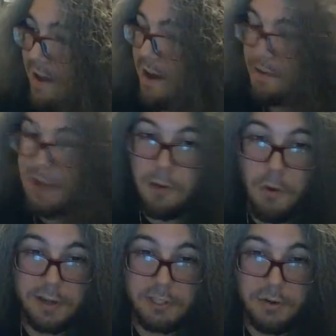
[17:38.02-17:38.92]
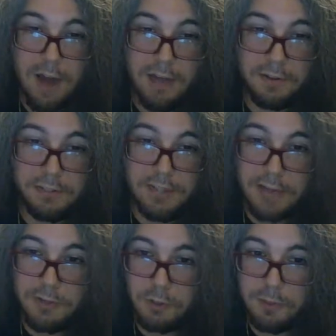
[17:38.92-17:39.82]
The guy wanted $2. I
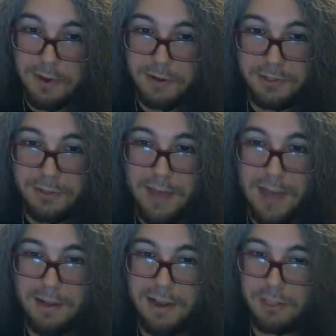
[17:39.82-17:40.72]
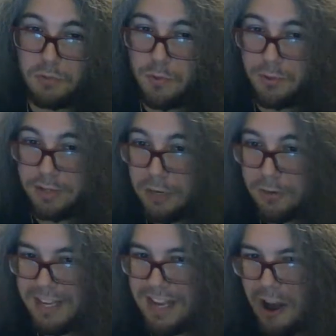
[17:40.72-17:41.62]
told him I couldn't do that because we were
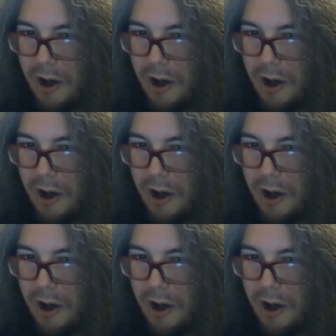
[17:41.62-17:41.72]
literally